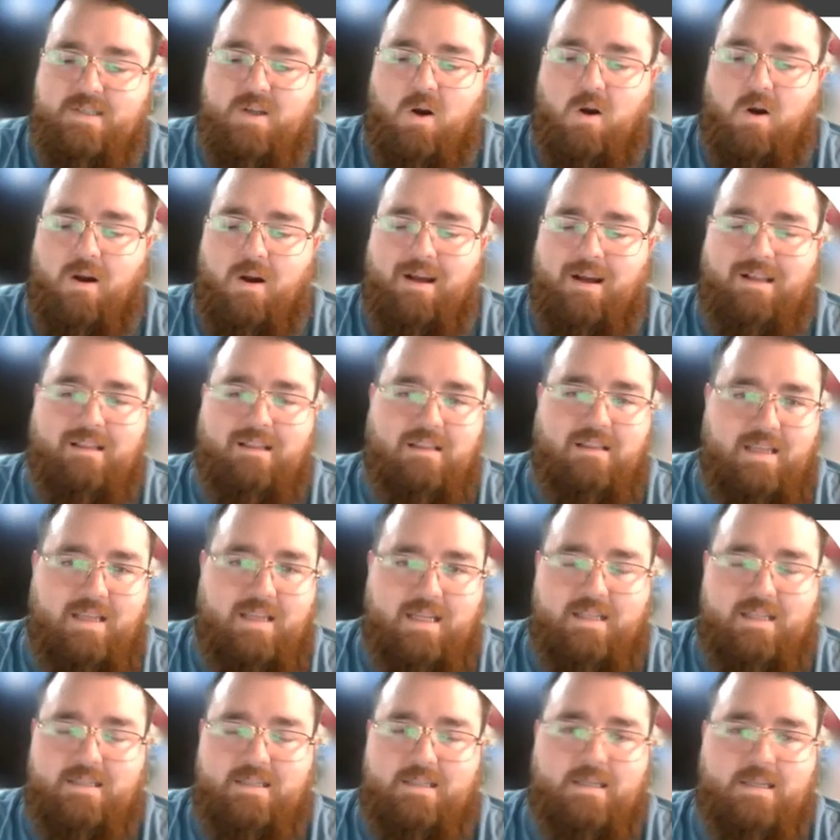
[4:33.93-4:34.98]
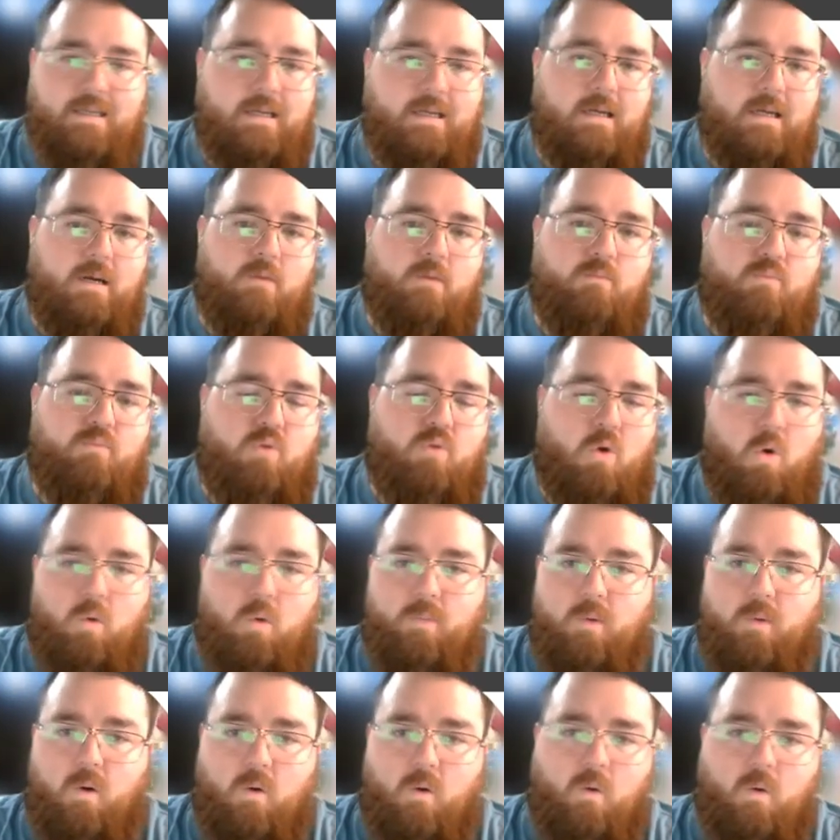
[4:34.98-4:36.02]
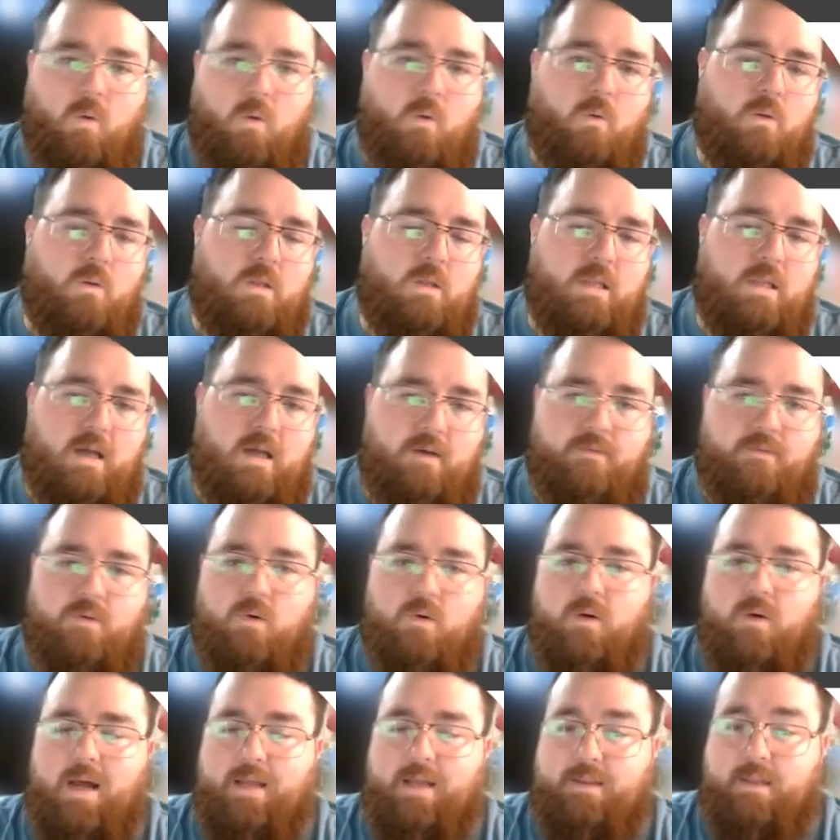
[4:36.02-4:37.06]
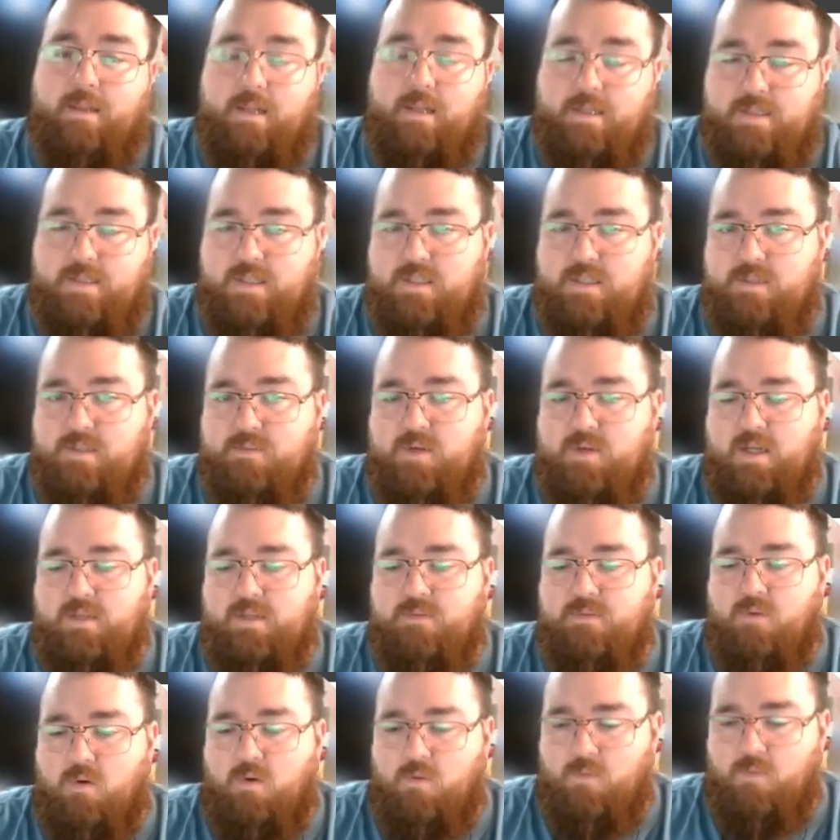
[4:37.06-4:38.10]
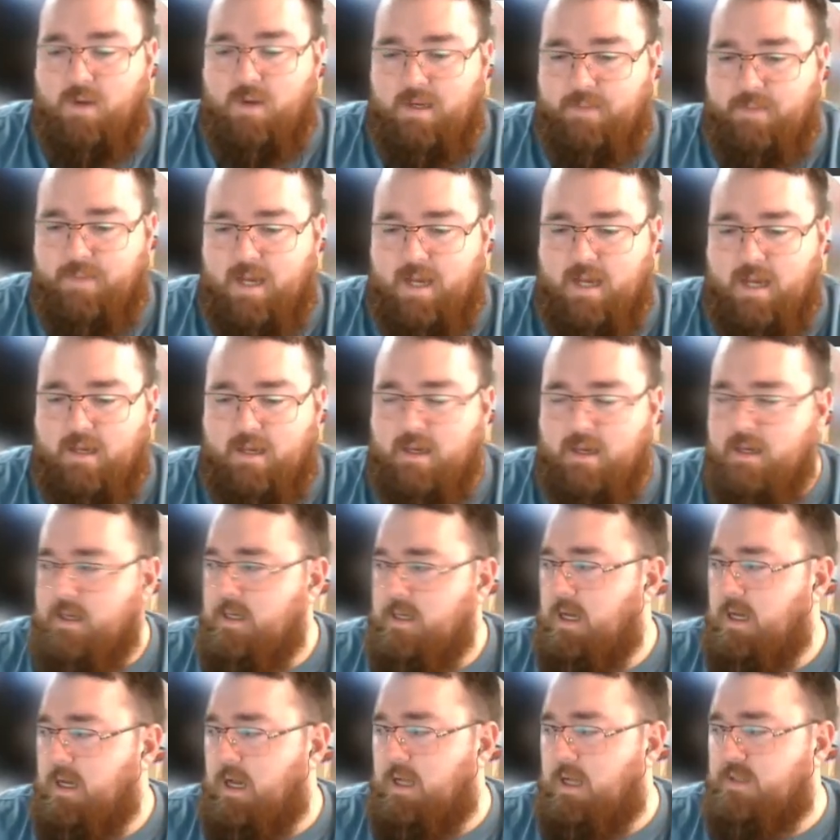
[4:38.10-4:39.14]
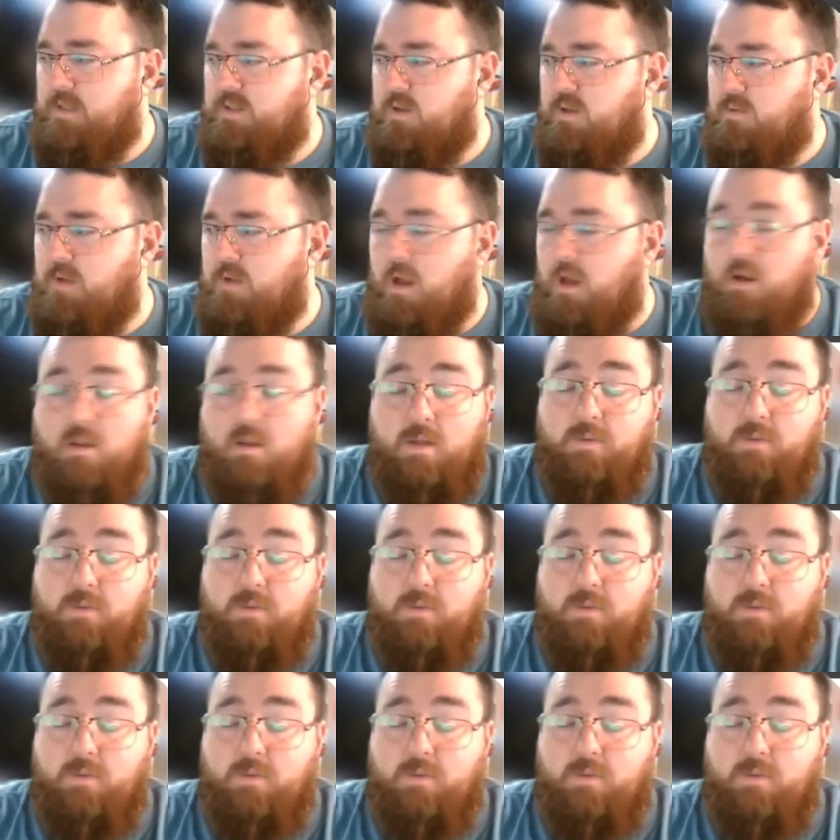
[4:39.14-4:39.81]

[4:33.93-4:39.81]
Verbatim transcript: are elite Pro Bowl-level athleticism traits for a running back. So not only